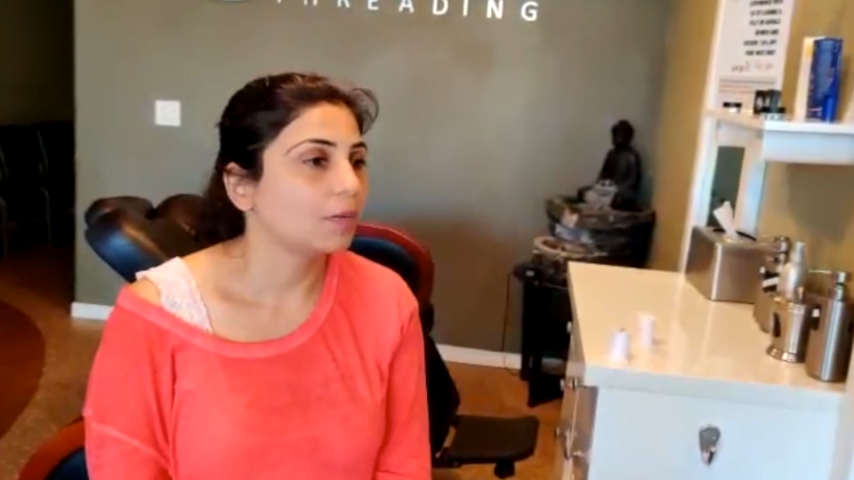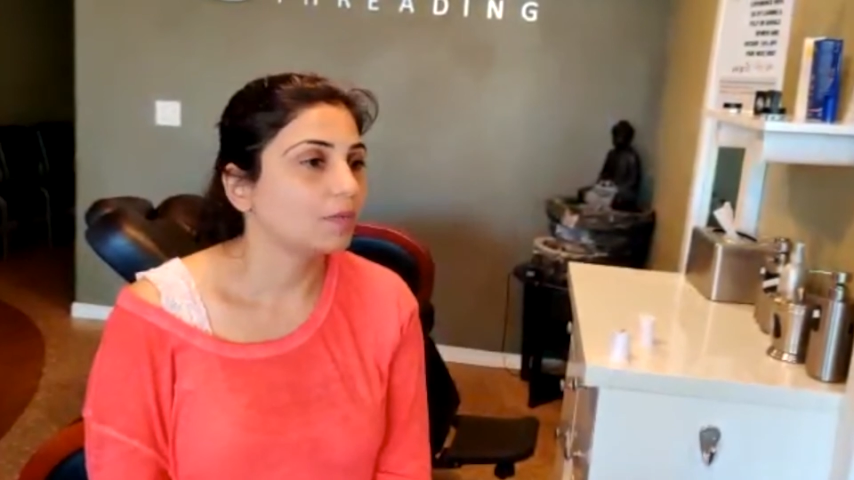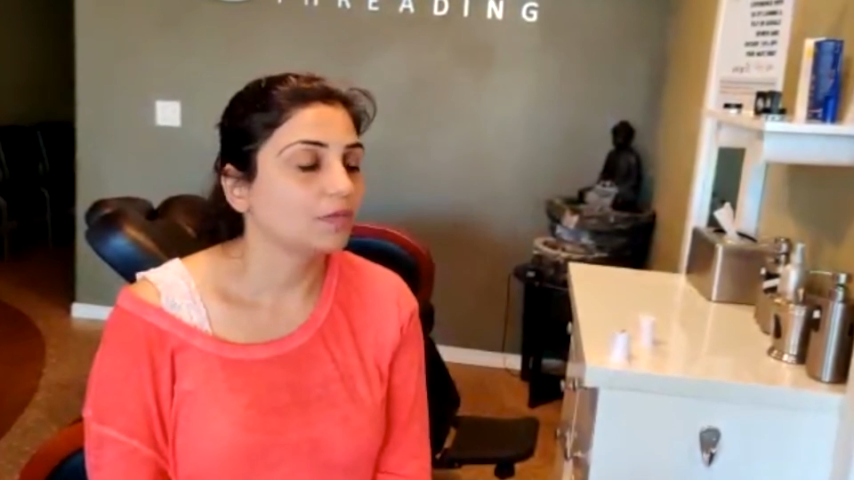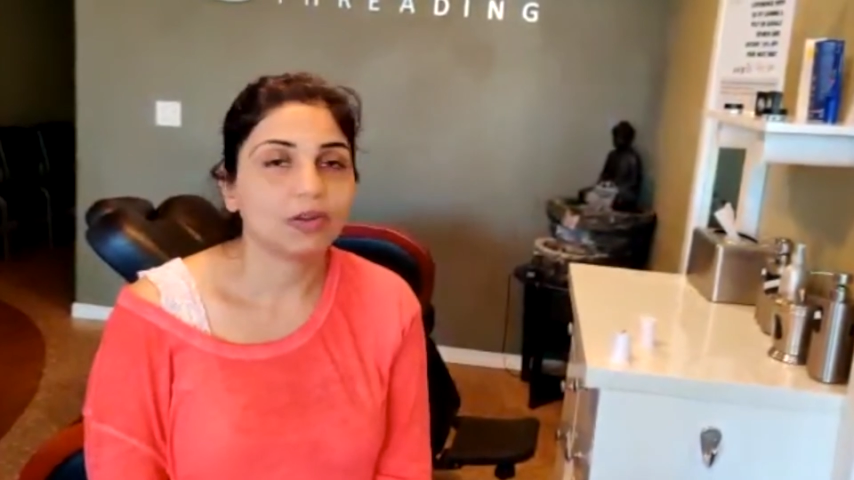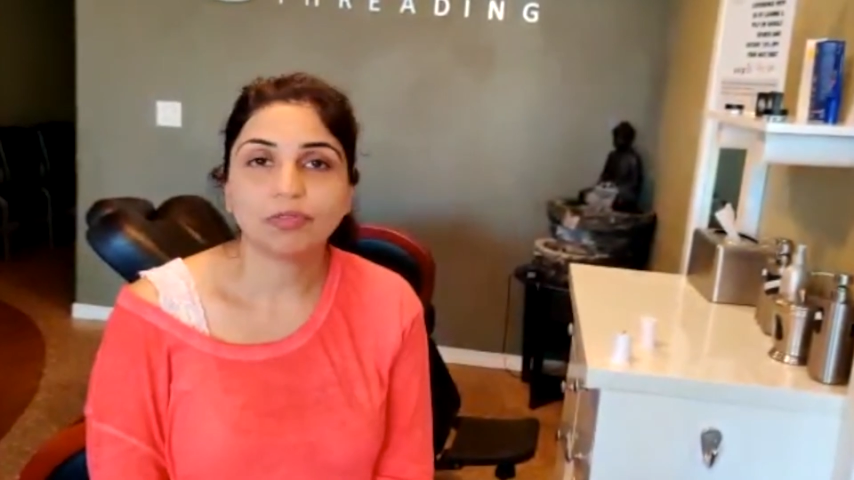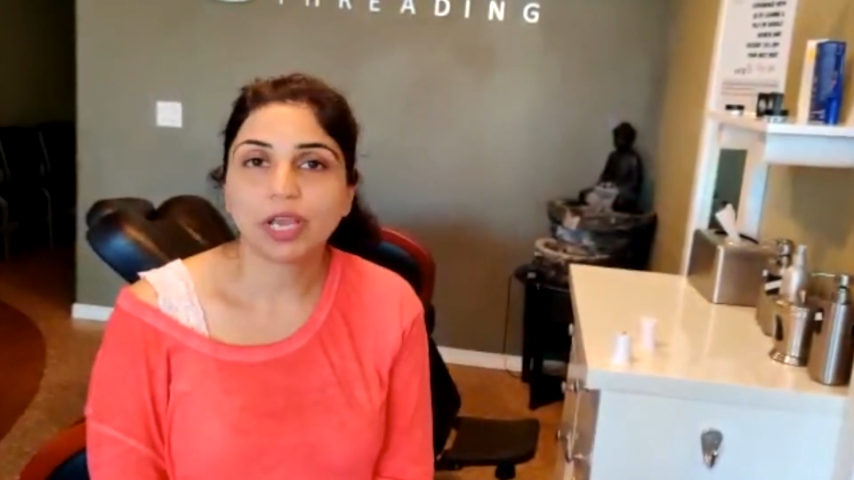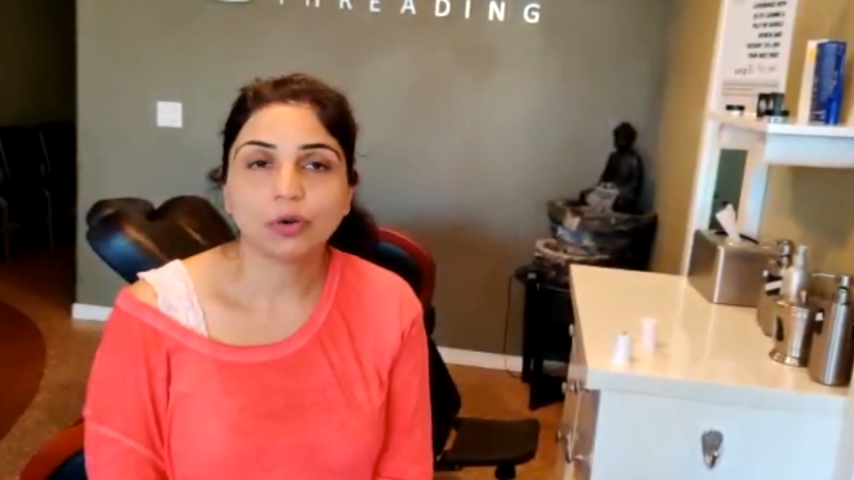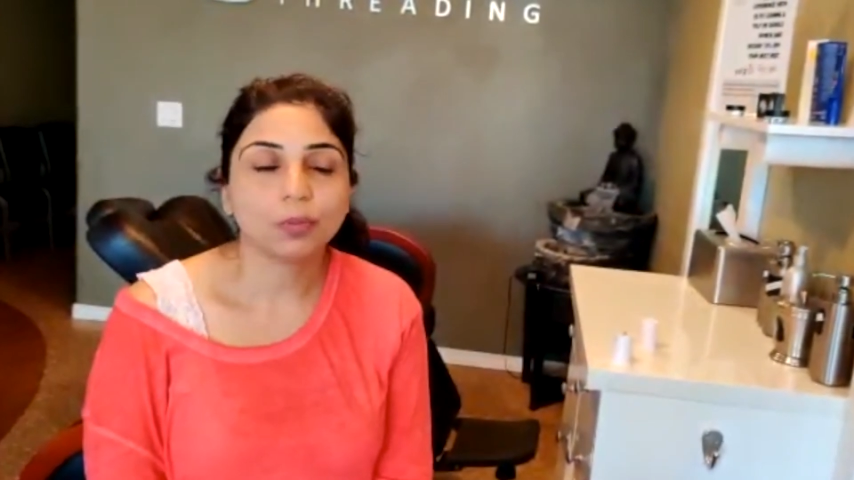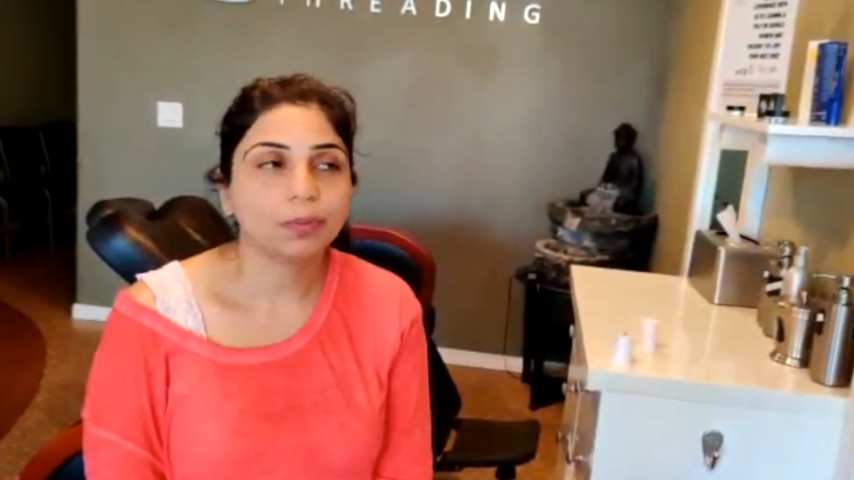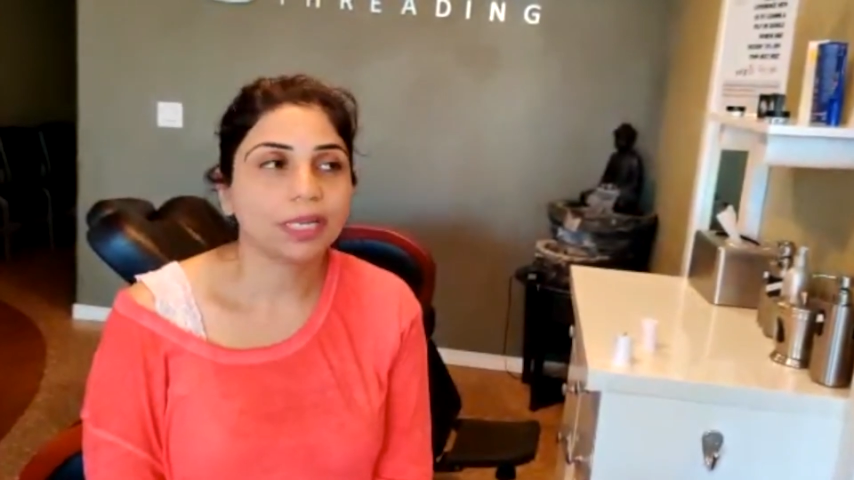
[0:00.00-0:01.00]
when we are
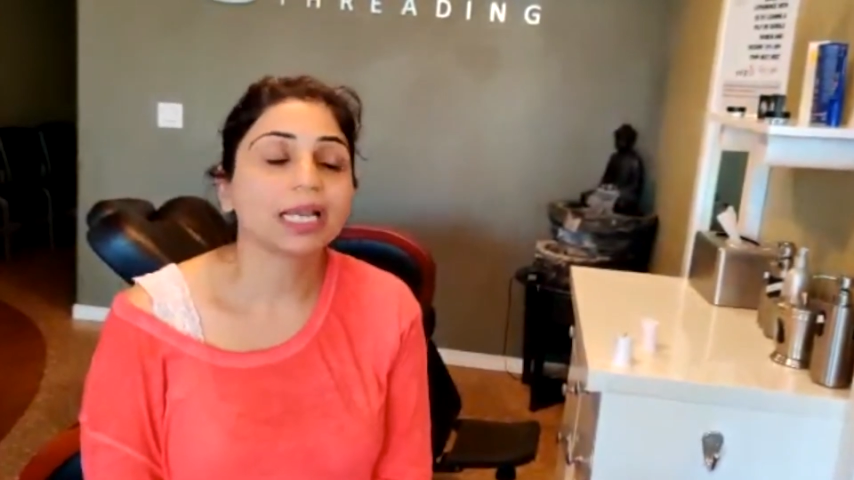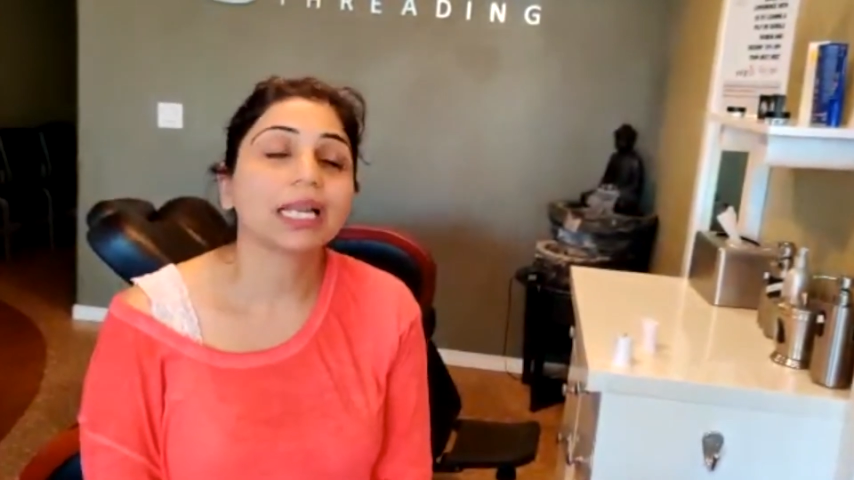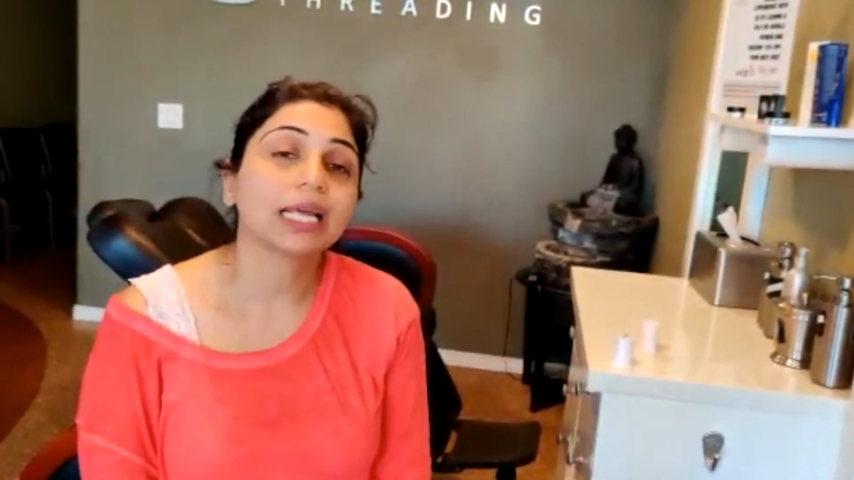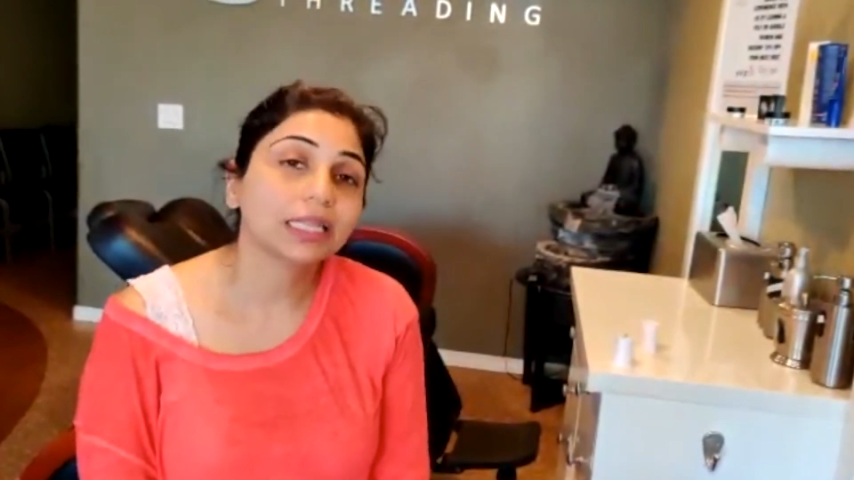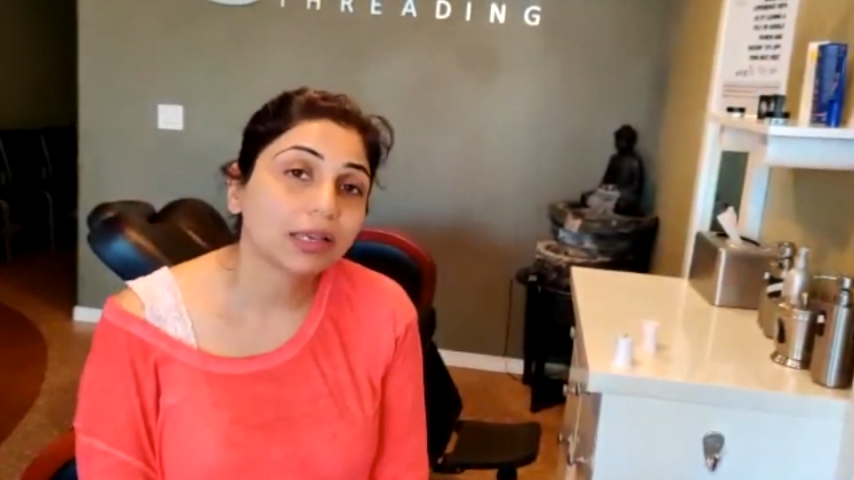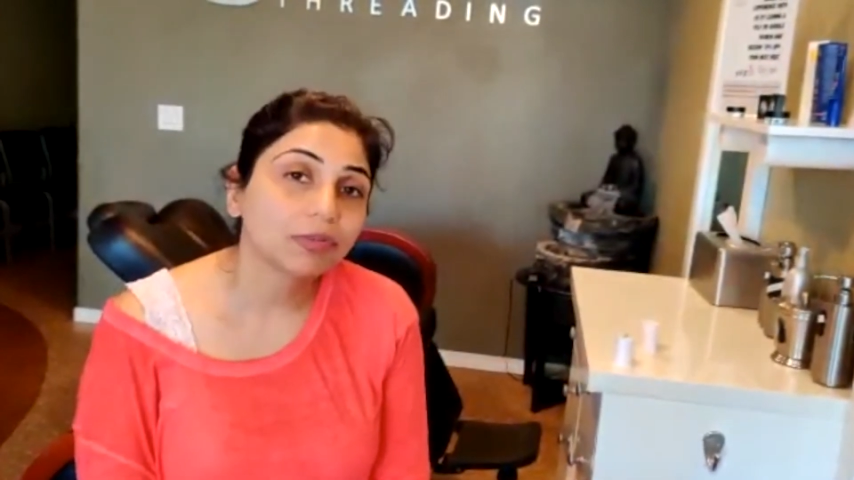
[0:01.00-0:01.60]
opening, and I think